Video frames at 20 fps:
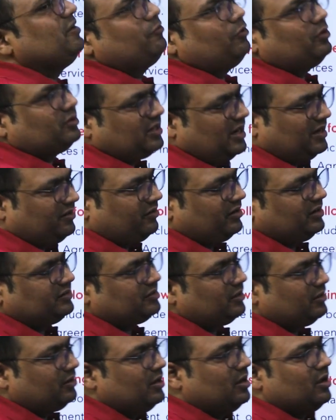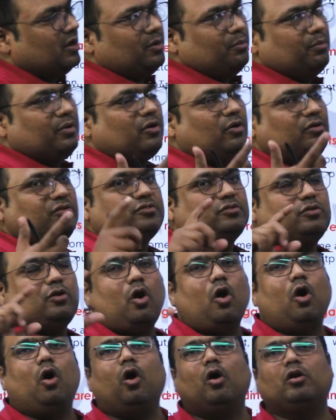that reason, because
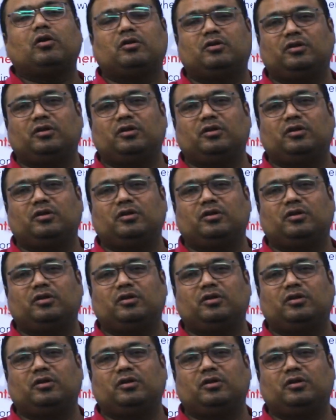hot